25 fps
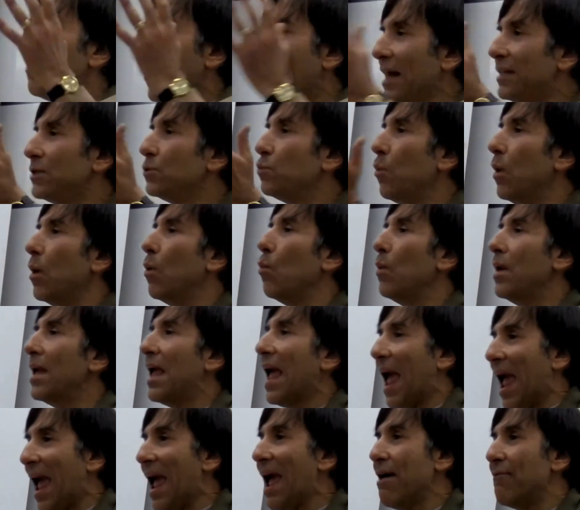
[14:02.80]
that's what we
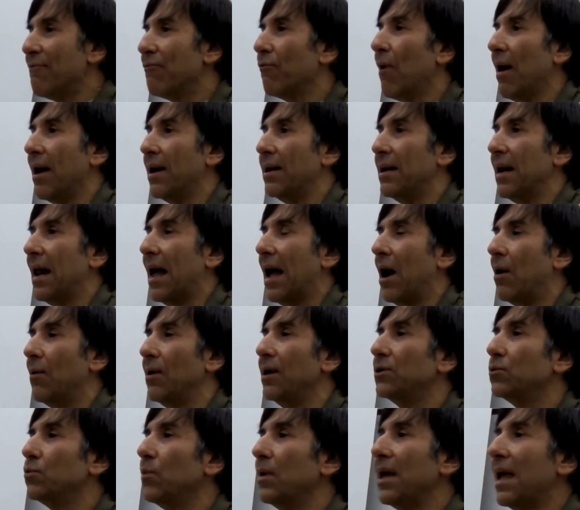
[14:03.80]
have right
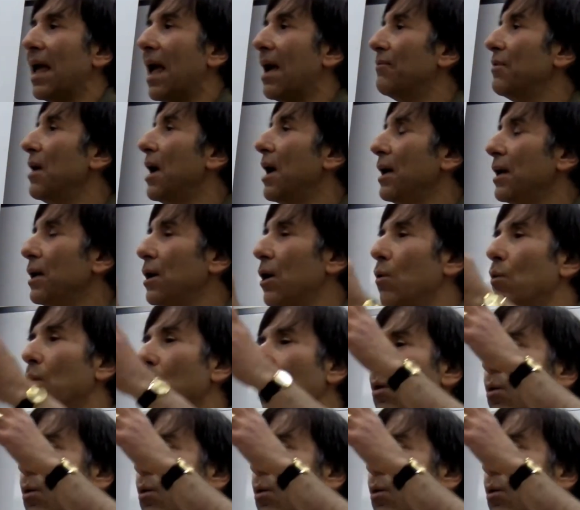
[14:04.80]
now is we have, you know,